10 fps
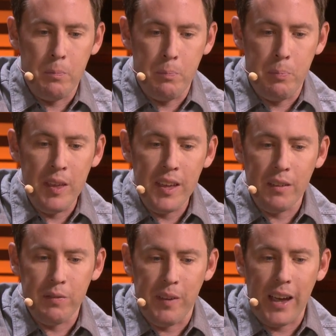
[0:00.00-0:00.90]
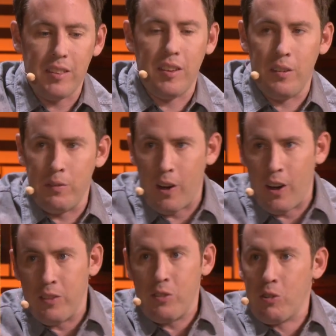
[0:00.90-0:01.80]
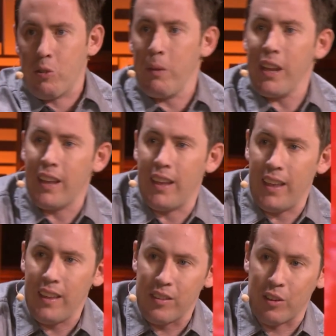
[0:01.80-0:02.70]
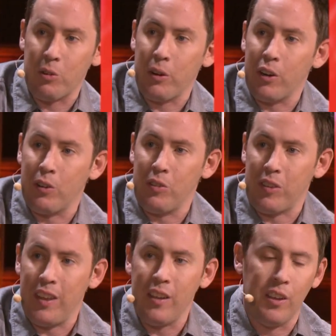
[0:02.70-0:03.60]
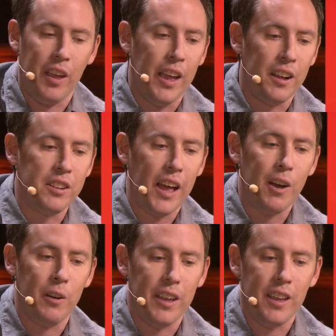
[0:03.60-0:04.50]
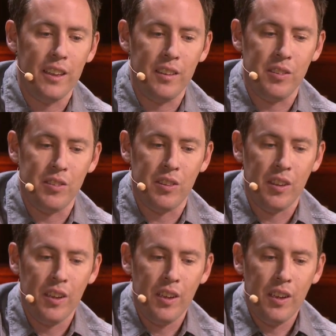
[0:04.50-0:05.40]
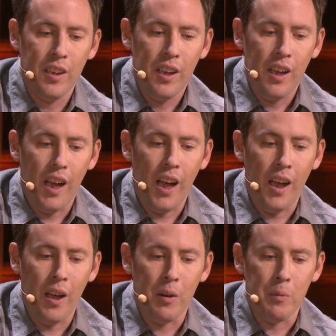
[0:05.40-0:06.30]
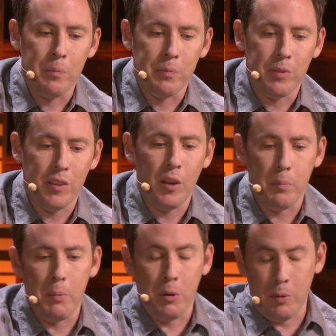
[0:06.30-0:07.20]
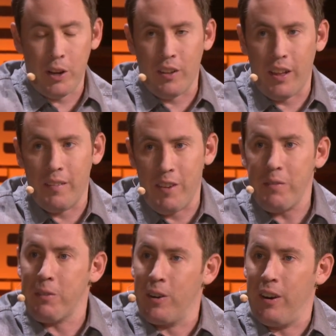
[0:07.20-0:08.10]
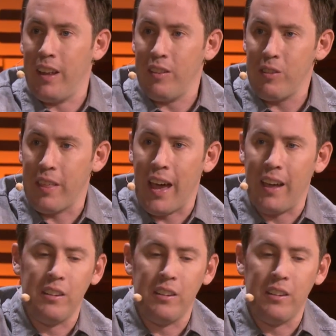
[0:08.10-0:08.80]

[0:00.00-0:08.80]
being effective on social media is a critical skill, and Clout is, people are putting a lot of effort into that, and